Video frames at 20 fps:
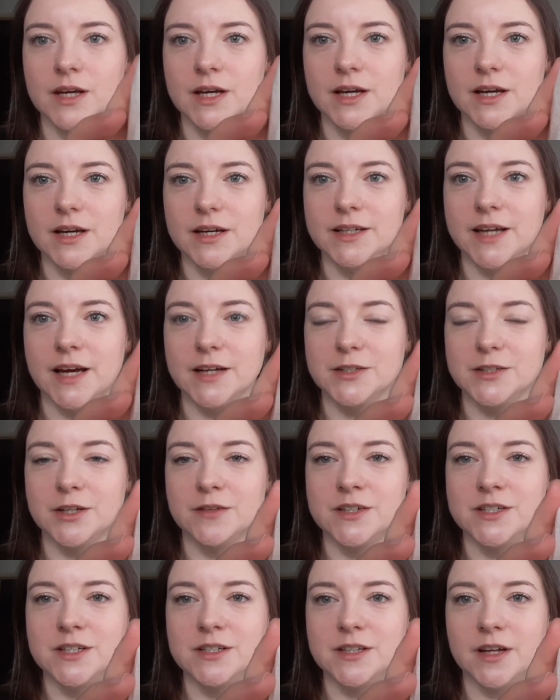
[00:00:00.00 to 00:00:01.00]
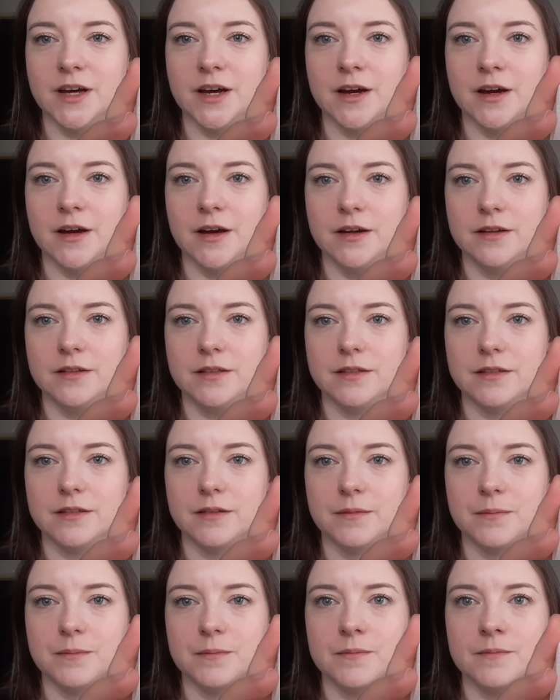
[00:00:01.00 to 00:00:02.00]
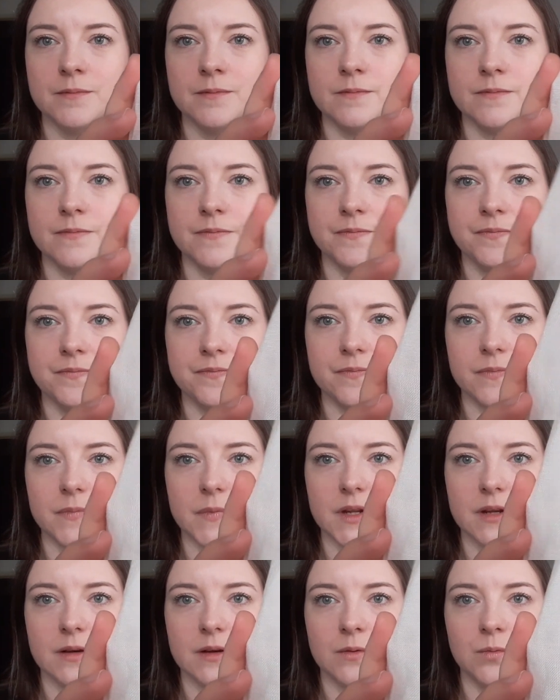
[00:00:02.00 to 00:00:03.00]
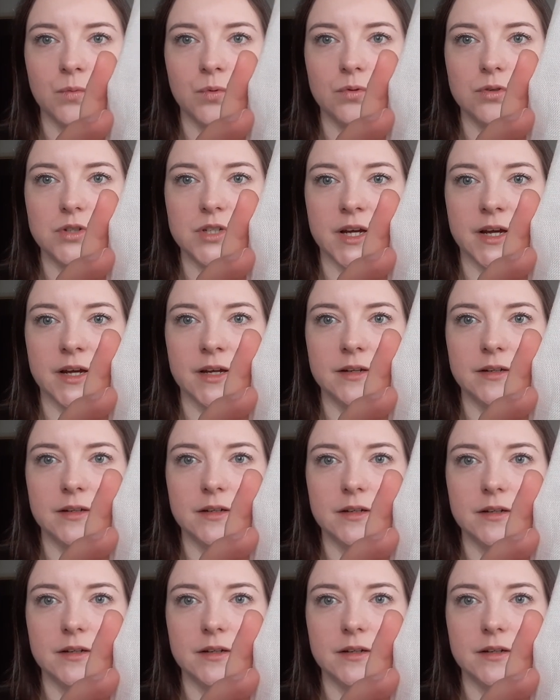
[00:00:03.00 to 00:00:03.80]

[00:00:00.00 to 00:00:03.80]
Yeah, so this is the earth, water.